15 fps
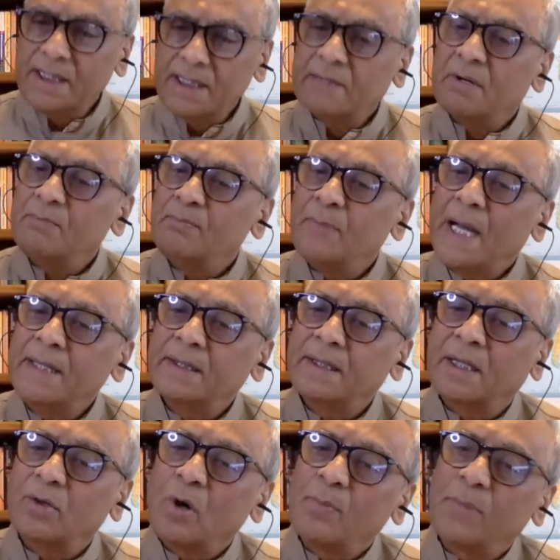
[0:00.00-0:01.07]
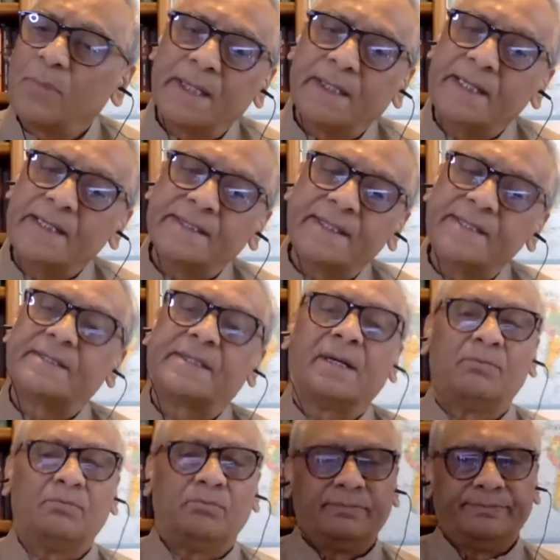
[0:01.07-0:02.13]
is our mental operating
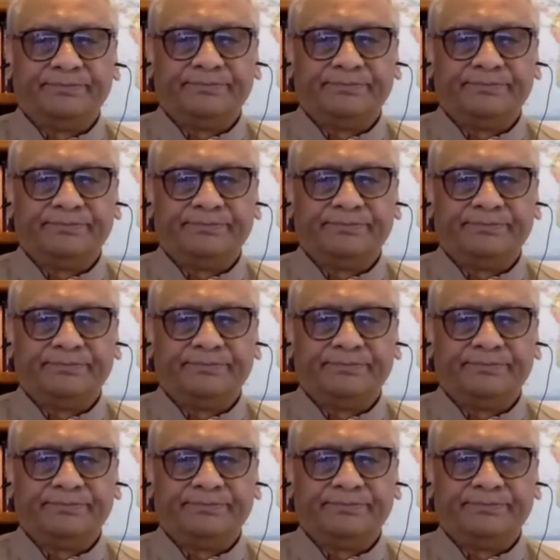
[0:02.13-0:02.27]
system.